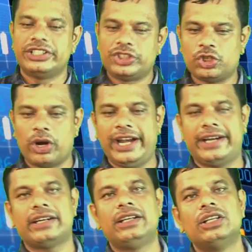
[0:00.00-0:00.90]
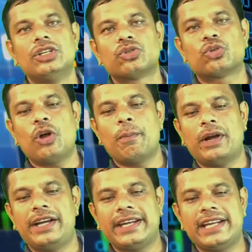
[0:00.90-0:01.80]
joint. So
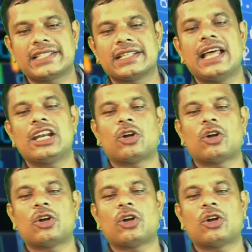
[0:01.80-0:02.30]
multinational